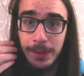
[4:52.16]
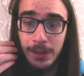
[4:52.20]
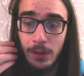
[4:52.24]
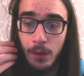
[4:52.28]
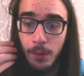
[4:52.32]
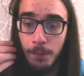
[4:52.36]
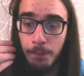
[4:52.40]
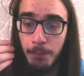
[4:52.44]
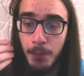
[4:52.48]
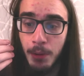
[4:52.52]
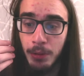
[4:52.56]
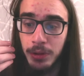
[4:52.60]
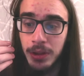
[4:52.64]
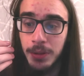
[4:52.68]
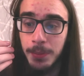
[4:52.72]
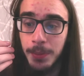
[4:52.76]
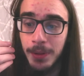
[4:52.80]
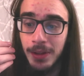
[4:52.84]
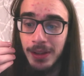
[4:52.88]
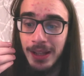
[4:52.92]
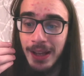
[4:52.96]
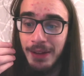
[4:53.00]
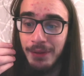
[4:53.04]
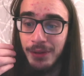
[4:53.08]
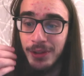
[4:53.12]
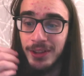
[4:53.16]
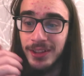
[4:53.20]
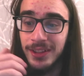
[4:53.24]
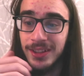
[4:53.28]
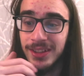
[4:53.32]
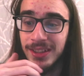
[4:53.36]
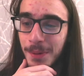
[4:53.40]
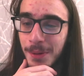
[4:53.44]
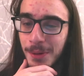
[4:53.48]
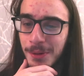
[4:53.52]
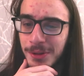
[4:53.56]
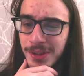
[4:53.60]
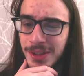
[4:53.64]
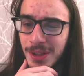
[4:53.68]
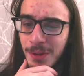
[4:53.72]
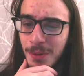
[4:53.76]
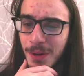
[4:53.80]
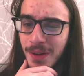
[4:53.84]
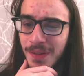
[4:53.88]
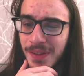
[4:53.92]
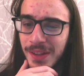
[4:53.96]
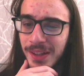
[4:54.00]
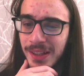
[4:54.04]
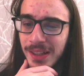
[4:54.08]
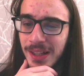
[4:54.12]
me on multiple levels, but also
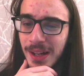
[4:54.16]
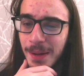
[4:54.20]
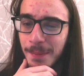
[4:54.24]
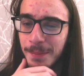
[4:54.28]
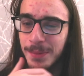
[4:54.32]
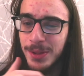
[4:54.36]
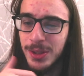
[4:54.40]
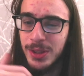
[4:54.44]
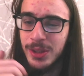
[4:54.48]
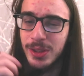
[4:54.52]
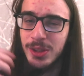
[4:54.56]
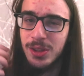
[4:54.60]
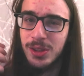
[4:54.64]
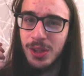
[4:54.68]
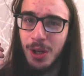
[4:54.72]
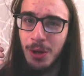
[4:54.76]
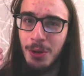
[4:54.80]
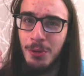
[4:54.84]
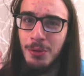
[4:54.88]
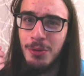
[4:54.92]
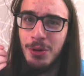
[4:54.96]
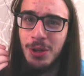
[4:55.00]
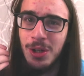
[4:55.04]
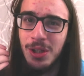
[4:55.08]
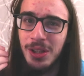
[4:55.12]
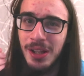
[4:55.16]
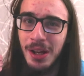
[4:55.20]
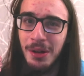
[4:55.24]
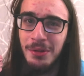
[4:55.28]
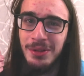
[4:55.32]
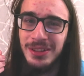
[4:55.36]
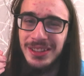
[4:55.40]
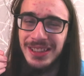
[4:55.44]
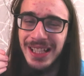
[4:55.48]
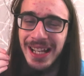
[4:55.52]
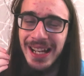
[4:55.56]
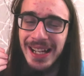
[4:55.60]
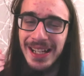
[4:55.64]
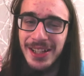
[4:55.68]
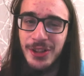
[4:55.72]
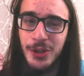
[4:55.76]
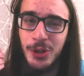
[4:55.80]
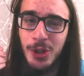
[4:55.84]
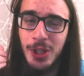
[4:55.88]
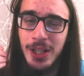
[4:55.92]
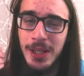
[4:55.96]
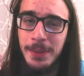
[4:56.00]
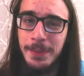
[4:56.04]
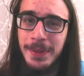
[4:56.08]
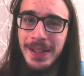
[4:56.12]
one that comes so close to
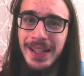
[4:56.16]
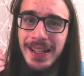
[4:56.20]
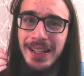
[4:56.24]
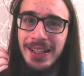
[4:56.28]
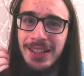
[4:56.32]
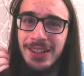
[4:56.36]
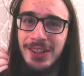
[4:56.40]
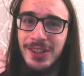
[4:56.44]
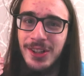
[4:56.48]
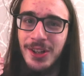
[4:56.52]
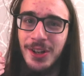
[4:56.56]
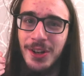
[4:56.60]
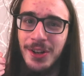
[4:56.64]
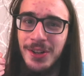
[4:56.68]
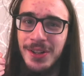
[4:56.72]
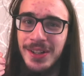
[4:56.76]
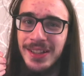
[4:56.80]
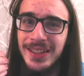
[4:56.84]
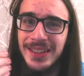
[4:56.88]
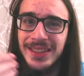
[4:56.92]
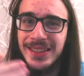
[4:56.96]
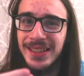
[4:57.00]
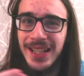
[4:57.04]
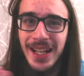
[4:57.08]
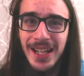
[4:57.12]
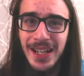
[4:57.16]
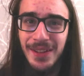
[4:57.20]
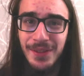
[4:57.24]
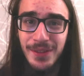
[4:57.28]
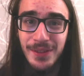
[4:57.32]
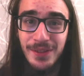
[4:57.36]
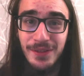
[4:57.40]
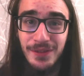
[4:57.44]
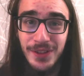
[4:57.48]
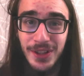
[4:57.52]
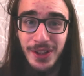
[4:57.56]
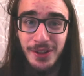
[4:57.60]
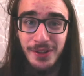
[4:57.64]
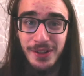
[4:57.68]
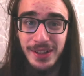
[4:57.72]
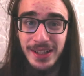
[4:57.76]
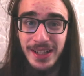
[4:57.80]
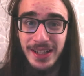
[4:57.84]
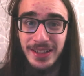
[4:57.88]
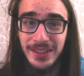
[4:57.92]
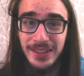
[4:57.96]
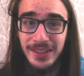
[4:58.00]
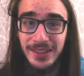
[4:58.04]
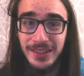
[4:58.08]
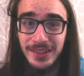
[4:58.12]
actually being good, it's kind of
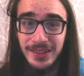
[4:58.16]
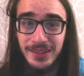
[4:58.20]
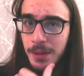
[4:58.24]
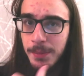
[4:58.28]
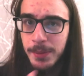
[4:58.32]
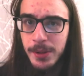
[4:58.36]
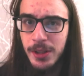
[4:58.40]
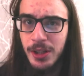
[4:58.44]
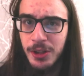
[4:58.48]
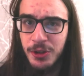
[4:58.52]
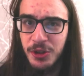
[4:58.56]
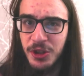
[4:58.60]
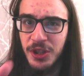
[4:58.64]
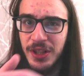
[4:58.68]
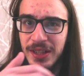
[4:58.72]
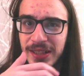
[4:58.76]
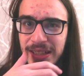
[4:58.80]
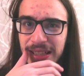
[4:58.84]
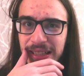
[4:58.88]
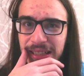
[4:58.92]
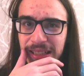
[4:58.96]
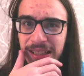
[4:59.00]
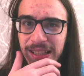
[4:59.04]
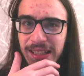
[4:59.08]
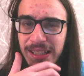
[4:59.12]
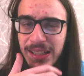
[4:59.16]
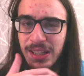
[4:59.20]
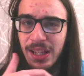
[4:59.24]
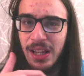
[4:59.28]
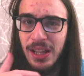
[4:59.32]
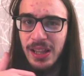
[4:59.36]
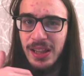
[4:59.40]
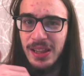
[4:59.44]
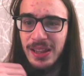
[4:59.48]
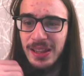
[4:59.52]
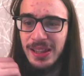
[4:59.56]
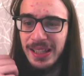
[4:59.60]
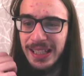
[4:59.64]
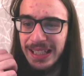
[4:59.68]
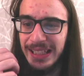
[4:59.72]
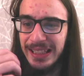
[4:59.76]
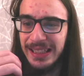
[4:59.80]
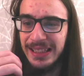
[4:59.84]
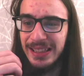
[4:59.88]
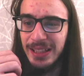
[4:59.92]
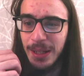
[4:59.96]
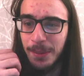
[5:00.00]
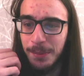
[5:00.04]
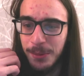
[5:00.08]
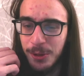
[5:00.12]
infuriating. The production is easily the
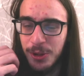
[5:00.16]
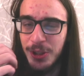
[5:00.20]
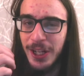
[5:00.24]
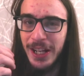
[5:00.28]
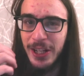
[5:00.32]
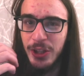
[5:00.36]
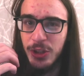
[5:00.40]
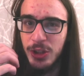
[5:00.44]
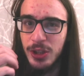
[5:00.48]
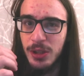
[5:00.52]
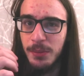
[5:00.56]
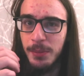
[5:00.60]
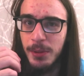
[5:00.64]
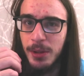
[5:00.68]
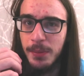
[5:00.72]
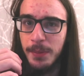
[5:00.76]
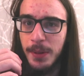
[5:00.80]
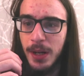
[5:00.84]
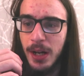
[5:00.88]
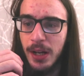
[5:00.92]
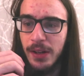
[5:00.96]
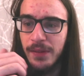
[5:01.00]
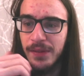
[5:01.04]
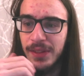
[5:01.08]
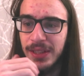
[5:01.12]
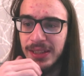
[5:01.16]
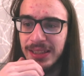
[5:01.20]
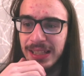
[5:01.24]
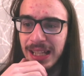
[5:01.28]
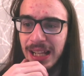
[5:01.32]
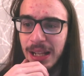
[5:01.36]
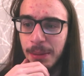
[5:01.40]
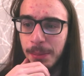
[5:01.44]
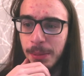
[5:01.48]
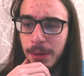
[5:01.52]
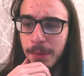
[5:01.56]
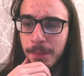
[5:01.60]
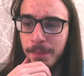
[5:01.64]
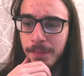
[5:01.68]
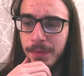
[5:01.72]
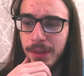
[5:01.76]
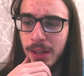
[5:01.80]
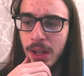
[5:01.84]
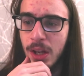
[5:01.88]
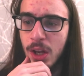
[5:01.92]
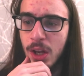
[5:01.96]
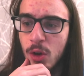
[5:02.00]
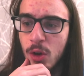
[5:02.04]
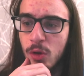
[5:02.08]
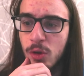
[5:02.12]
least objectionable part of this album,
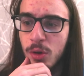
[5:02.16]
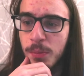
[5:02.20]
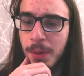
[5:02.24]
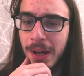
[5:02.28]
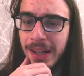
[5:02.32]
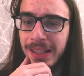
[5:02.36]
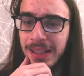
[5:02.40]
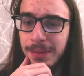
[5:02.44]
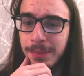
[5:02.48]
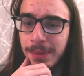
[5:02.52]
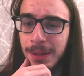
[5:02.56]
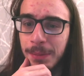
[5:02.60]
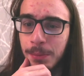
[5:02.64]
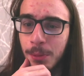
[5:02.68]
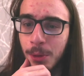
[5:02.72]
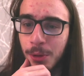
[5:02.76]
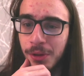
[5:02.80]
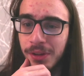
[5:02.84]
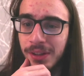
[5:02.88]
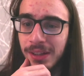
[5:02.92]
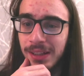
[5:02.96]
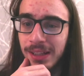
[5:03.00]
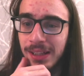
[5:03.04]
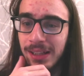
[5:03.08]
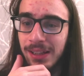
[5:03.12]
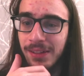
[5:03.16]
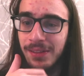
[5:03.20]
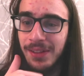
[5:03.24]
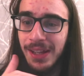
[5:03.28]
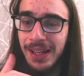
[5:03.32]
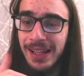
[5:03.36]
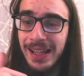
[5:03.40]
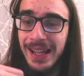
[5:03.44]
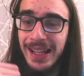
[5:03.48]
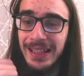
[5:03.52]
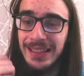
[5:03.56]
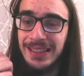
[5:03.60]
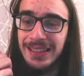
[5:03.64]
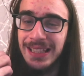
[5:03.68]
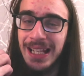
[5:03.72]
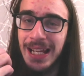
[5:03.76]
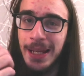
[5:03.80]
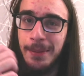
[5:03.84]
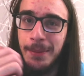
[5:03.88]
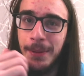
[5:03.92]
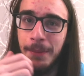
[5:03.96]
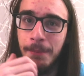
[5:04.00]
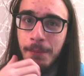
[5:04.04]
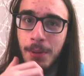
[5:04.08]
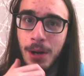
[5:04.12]
reminding me more than a little of that last
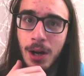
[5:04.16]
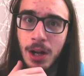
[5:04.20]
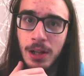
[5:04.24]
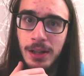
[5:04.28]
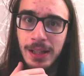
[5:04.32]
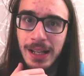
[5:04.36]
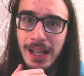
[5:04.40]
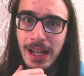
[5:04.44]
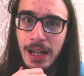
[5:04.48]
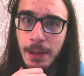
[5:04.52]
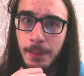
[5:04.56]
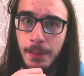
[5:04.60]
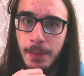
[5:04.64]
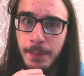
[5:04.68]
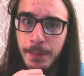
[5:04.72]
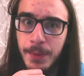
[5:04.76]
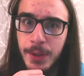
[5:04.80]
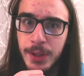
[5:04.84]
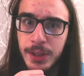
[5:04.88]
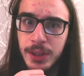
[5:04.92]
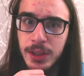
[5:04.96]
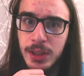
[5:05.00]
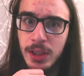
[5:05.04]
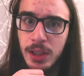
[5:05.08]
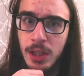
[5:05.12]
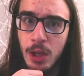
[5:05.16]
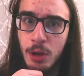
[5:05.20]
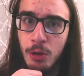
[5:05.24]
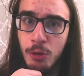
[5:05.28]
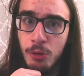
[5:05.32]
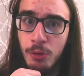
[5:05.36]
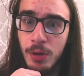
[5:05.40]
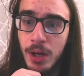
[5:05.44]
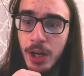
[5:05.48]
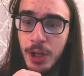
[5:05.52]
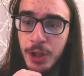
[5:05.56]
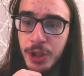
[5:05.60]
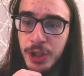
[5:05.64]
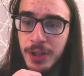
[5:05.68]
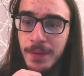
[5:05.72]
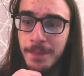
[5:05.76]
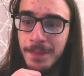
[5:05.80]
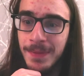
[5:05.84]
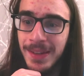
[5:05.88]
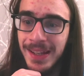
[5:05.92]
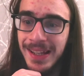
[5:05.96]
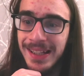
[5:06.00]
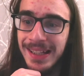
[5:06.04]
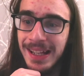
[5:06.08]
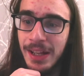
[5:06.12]
Tame Impala album, The Slow Rush,
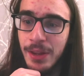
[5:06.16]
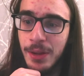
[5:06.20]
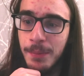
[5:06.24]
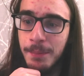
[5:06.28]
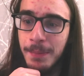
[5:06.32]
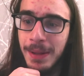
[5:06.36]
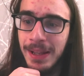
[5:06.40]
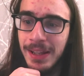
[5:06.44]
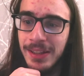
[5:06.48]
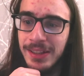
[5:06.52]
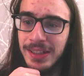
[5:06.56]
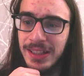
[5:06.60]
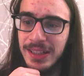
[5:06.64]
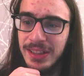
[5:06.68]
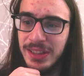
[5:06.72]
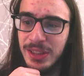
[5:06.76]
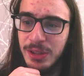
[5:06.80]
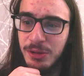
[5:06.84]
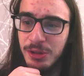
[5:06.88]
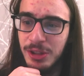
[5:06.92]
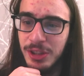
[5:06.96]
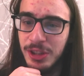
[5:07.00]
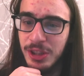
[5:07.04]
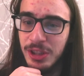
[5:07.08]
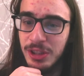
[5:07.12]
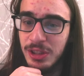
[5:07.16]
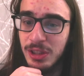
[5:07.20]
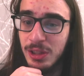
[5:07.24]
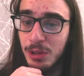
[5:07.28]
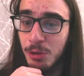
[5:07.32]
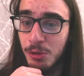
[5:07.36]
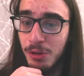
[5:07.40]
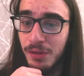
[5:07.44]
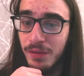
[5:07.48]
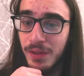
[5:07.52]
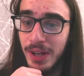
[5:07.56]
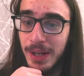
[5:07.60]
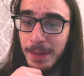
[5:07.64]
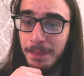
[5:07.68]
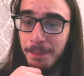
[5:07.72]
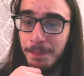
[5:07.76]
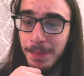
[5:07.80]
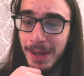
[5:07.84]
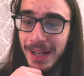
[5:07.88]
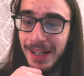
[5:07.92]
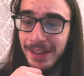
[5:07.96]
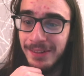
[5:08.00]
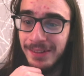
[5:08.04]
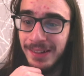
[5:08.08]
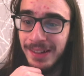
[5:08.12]
and how the melody is usually just glorified
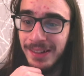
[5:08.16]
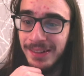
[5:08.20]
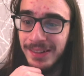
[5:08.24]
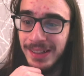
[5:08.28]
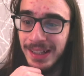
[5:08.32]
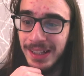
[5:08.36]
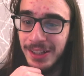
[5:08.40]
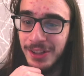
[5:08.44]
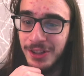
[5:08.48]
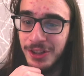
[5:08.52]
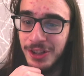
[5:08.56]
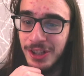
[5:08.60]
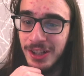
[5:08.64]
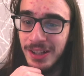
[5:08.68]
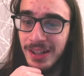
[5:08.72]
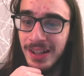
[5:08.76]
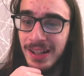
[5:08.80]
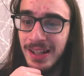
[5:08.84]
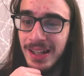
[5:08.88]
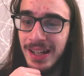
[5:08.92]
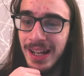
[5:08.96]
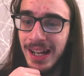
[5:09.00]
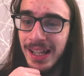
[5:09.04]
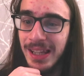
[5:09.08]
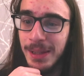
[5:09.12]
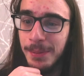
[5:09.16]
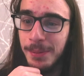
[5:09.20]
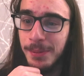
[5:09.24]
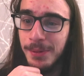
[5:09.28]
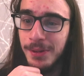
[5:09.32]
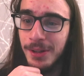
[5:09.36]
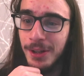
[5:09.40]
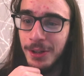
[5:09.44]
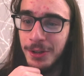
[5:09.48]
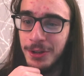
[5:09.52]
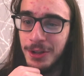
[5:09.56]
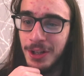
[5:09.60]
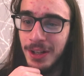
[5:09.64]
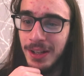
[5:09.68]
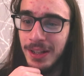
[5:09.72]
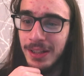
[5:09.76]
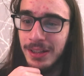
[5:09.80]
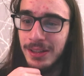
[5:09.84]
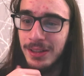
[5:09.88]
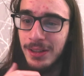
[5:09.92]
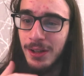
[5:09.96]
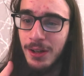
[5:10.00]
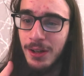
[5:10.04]
background texture, and the production is